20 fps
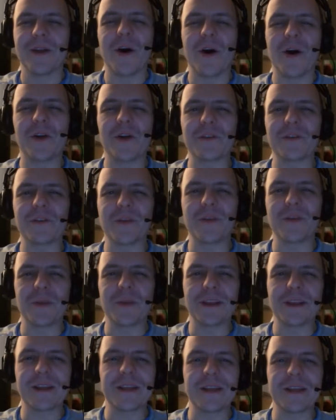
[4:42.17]
alternate
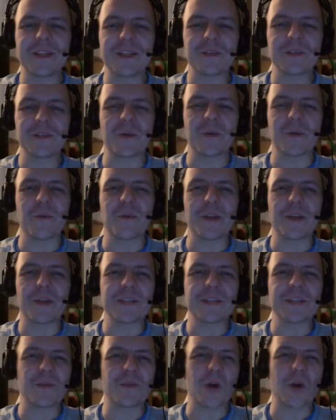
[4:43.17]
win conditions were
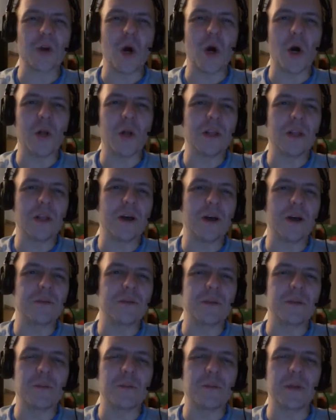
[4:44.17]
embraced for all
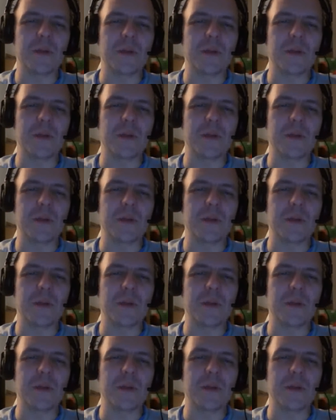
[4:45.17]
of the